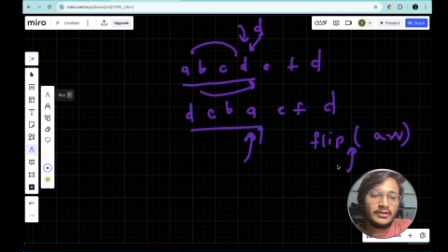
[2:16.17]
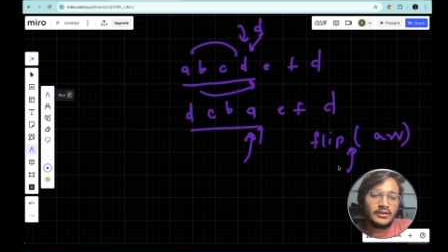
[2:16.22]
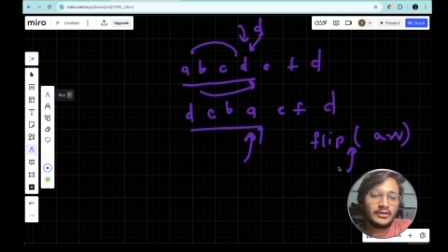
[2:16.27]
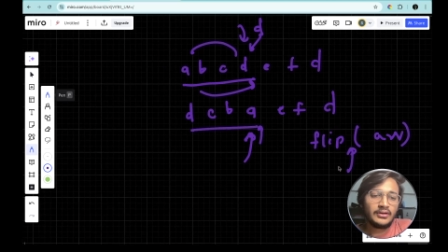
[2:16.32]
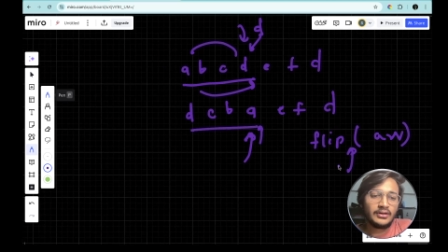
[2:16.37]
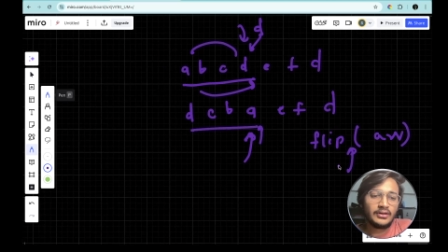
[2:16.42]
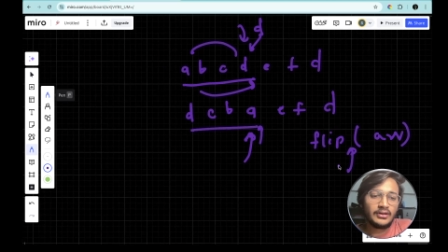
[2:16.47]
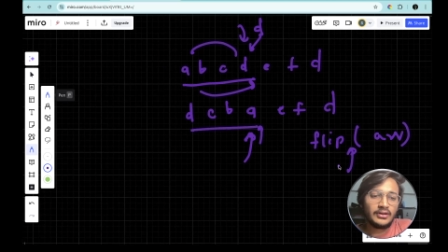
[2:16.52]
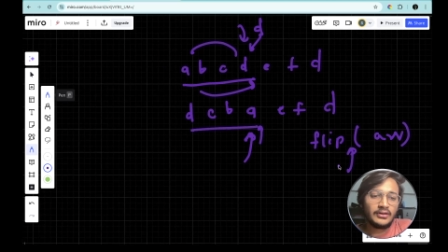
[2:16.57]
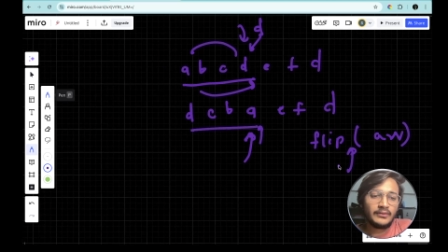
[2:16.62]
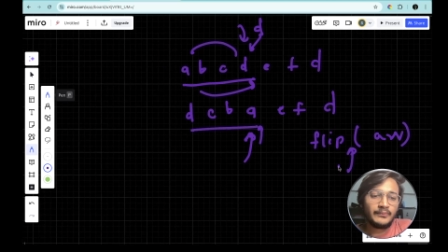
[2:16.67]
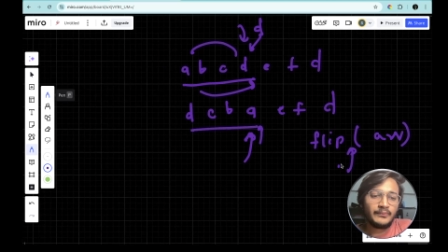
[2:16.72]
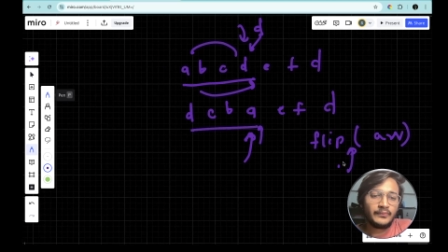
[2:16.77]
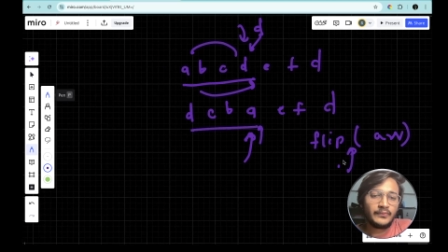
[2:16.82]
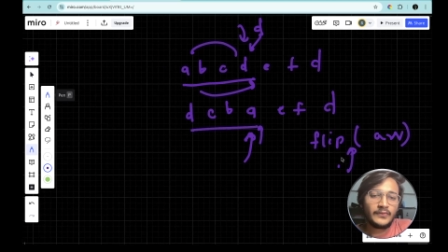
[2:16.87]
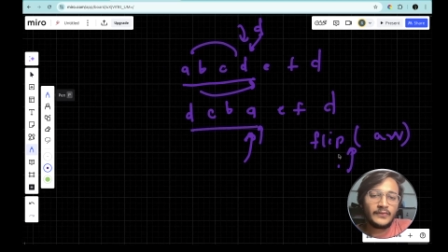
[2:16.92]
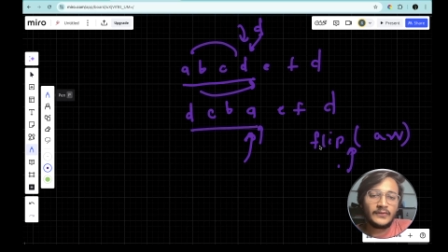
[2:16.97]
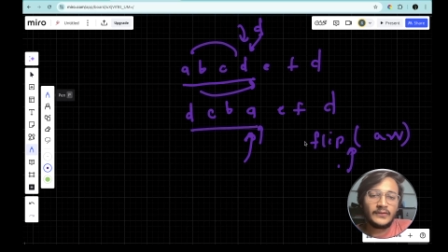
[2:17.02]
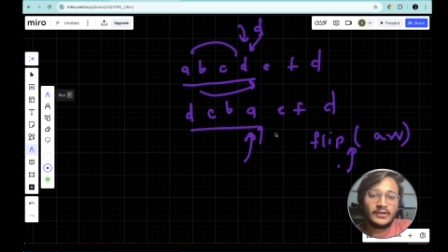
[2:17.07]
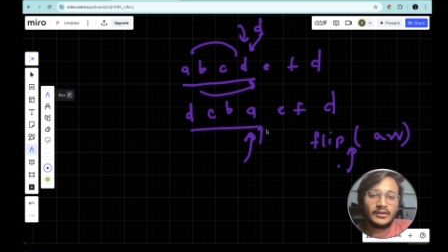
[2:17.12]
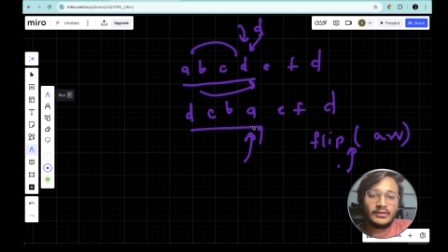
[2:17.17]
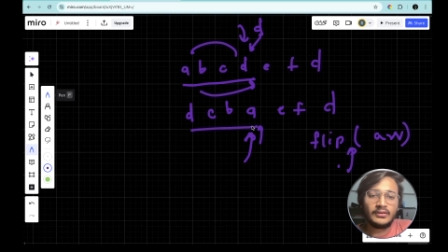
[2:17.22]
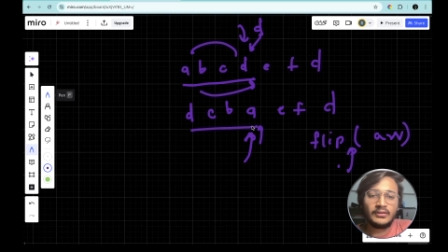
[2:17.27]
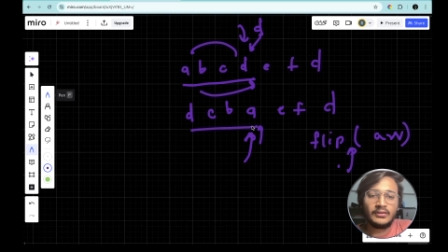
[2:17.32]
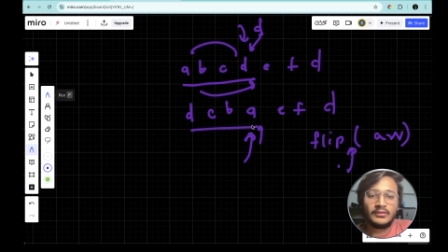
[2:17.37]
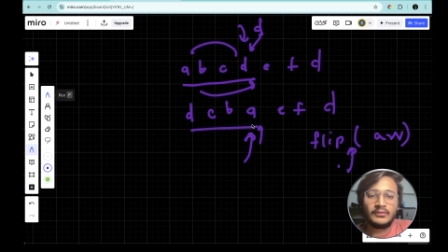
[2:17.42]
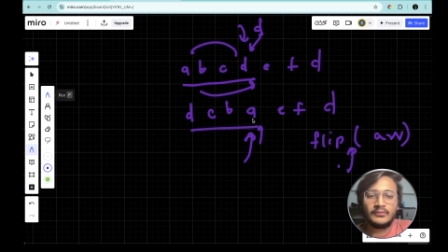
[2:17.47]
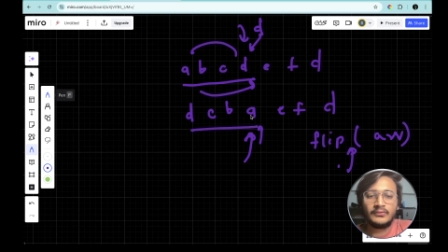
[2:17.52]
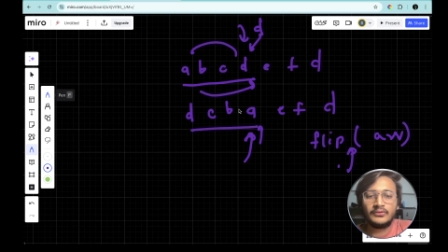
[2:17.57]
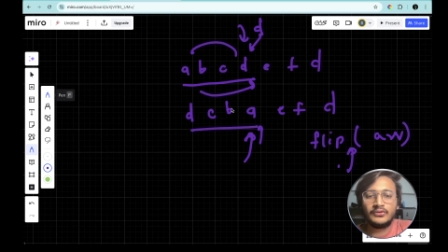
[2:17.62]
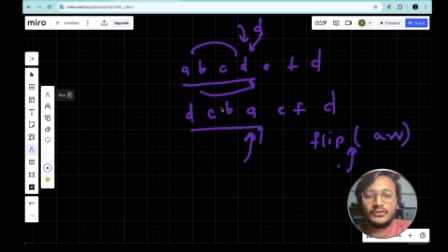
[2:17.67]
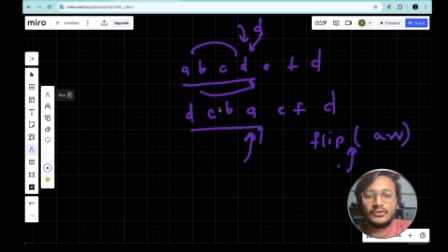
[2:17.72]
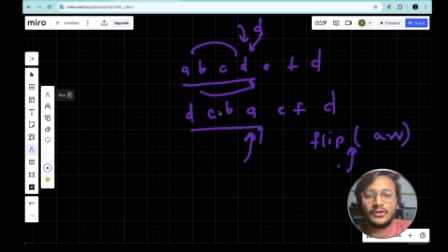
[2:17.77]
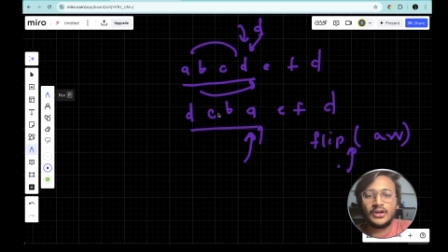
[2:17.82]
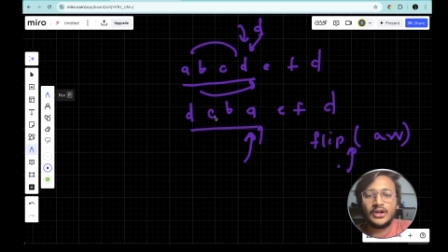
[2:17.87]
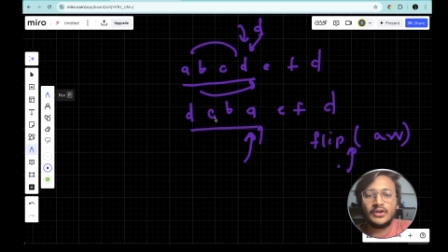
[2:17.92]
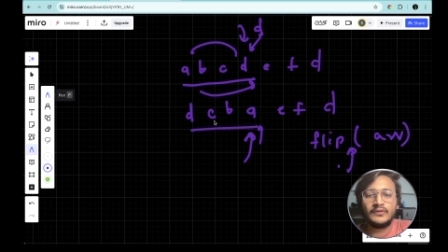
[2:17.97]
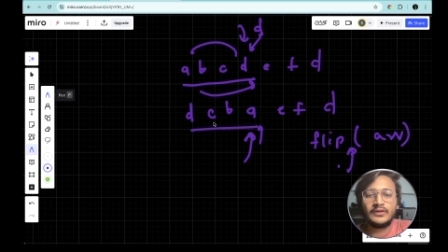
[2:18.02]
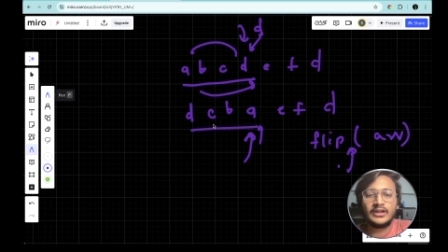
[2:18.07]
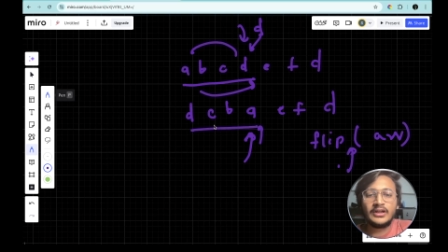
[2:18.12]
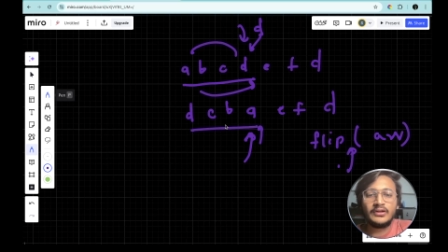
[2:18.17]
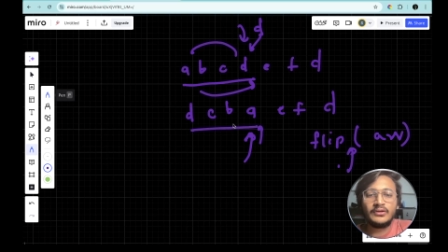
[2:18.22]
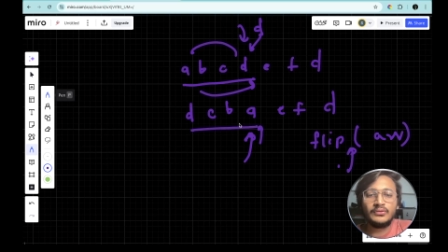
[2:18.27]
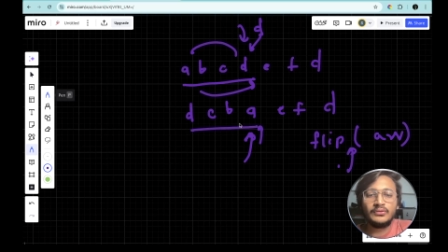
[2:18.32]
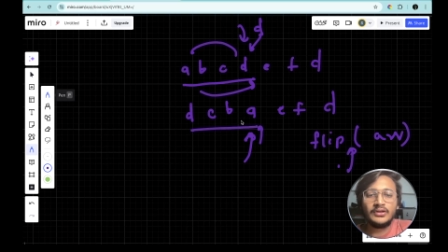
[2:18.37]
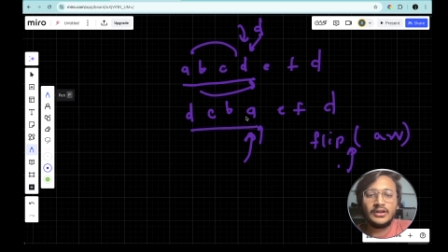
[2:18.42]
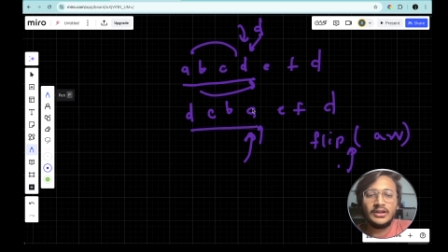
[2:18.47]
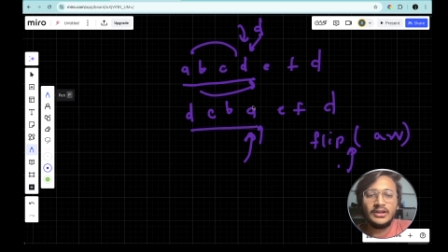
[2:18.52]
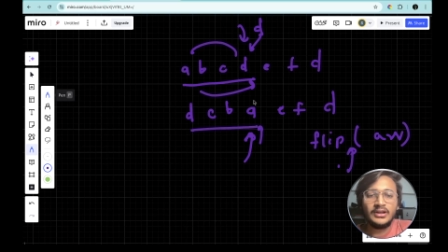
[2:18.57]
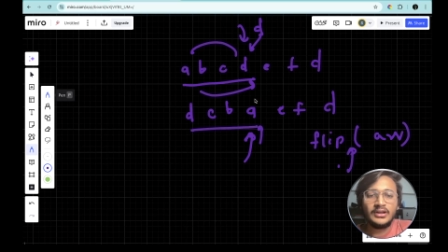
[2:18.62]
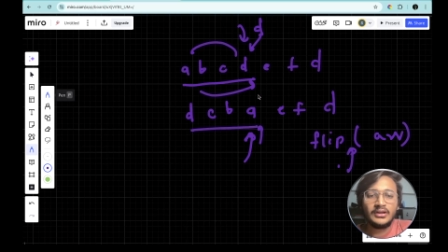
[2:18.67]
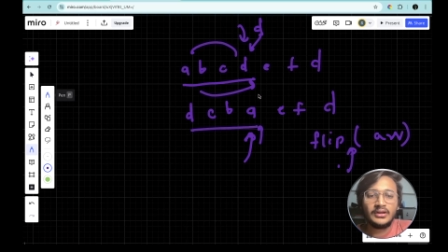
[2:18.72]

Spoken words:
uh, so how we can do that,